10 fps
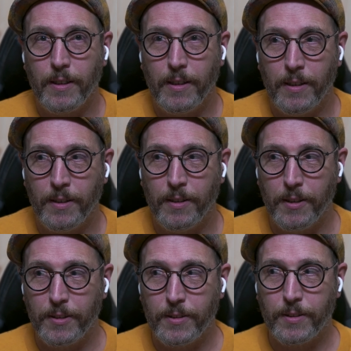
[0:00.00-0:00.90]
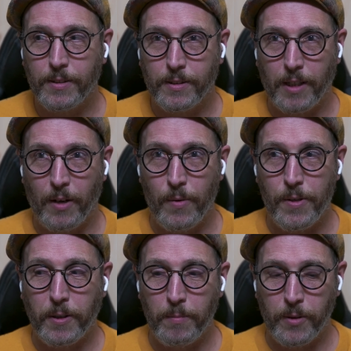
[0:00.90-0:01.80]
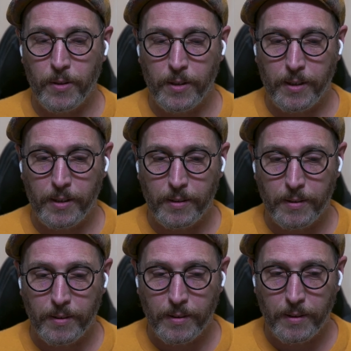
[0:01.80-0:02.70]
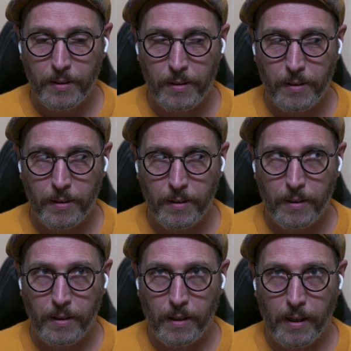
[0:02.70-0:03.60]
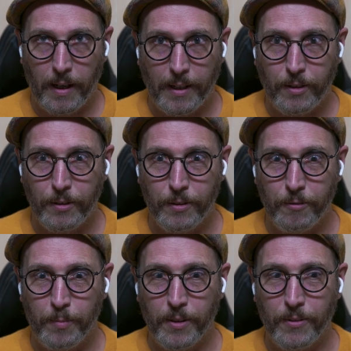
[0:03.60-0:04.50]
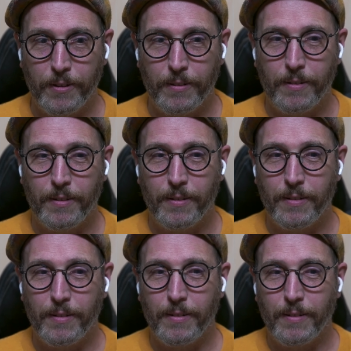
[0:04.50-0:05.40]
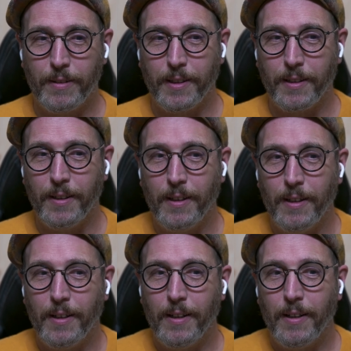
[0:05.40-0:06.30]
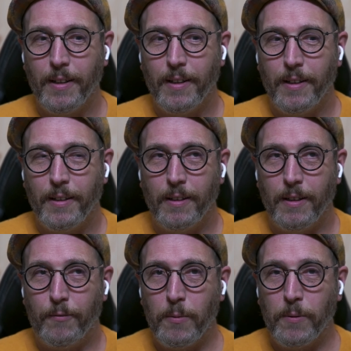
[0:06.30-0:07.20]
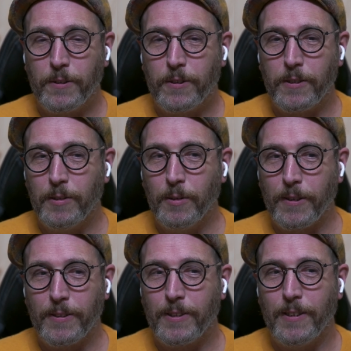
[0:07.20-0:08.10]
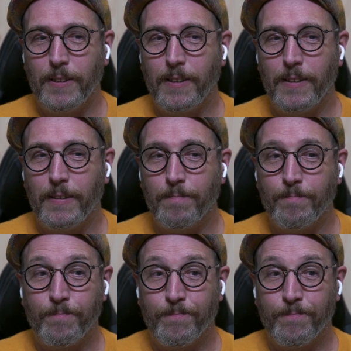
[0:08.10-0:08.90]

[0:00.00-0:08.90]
in this Tauri community, I couldn't have built it. Like, if it was just Lucas sitting in